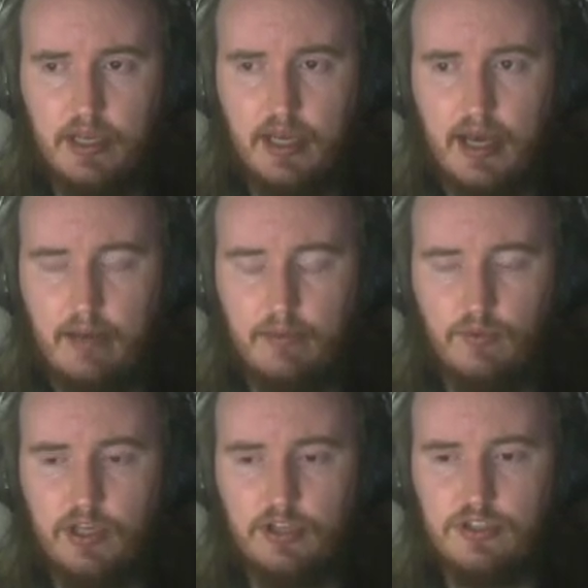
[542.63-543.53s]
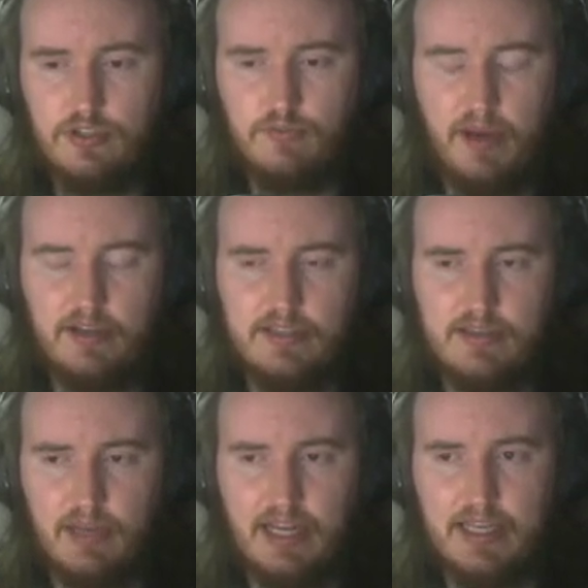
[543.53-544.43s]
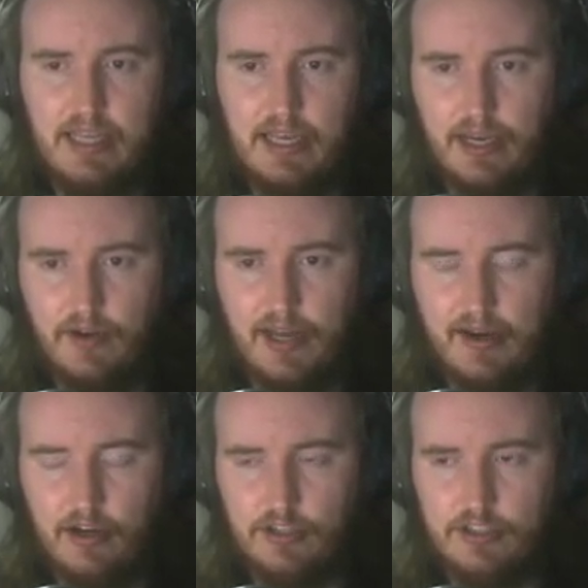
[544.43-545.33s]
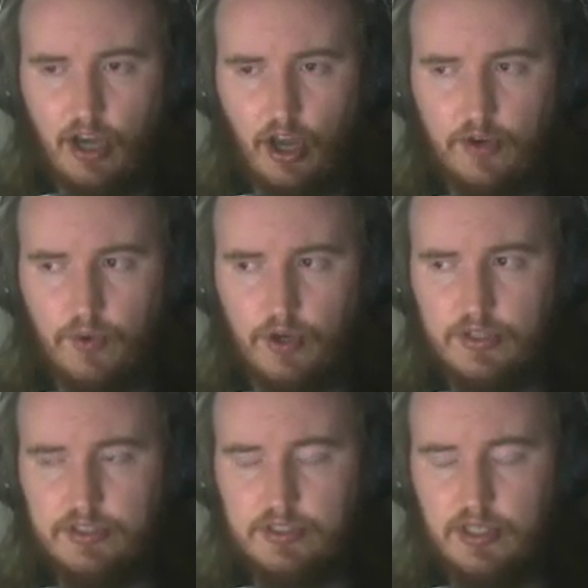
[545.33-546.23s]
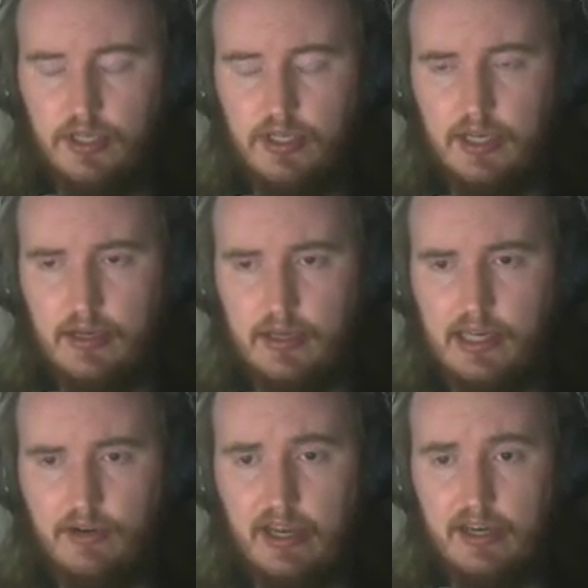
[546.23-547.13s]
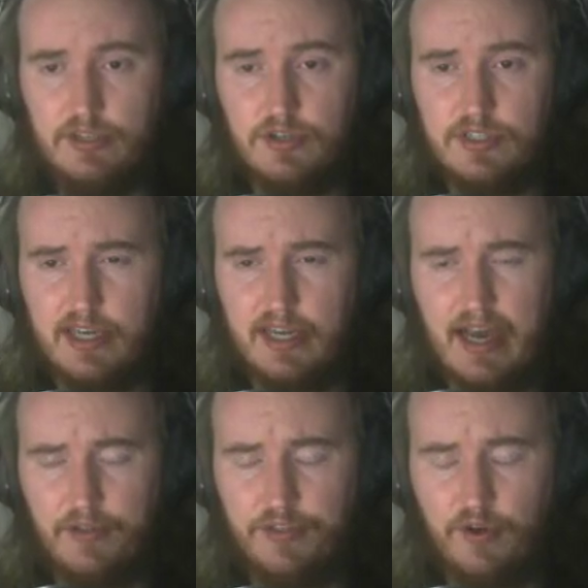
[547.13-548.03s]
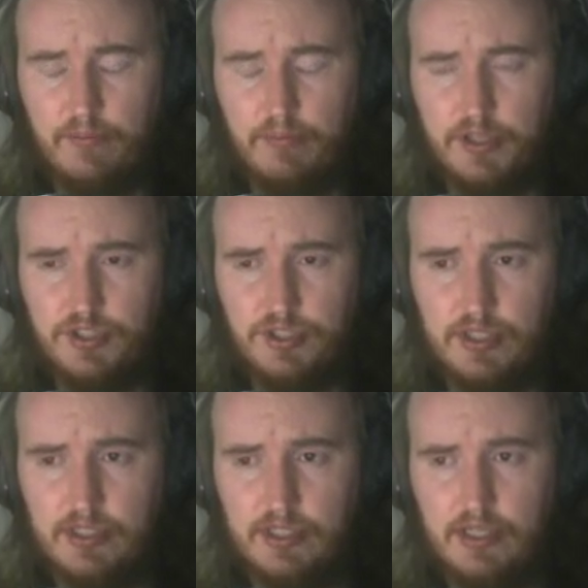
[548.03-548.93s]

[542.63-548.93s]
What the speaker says: I mean, we can compare it to something like Healing Rain. It looks a lot worse. Healing Rain is rotating out, though, I'm pretty sure.